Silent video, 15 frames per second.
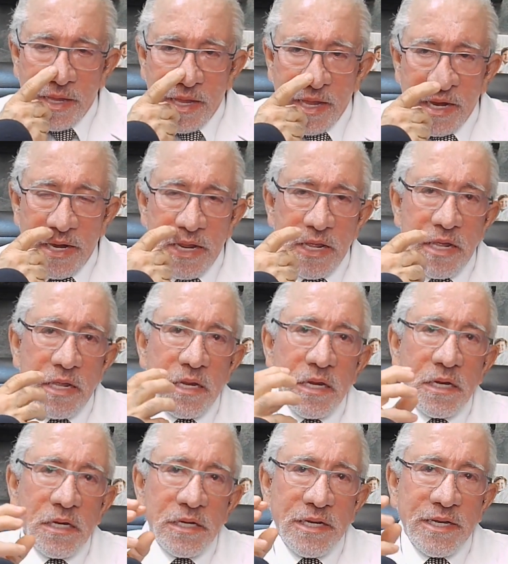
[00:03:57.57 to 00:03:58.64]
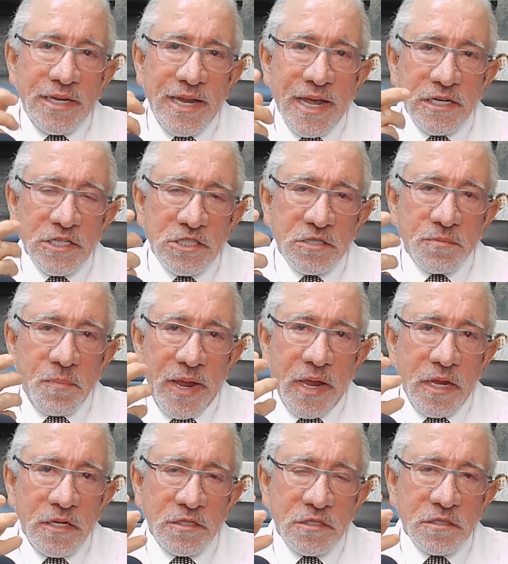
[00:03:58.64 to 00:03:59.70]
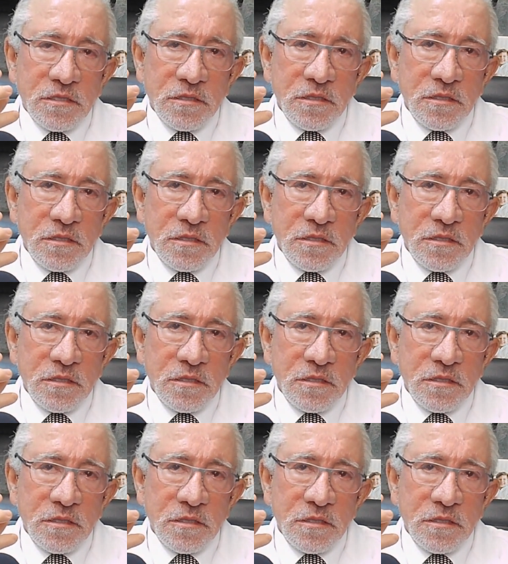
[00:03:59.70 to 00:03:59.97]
any dead space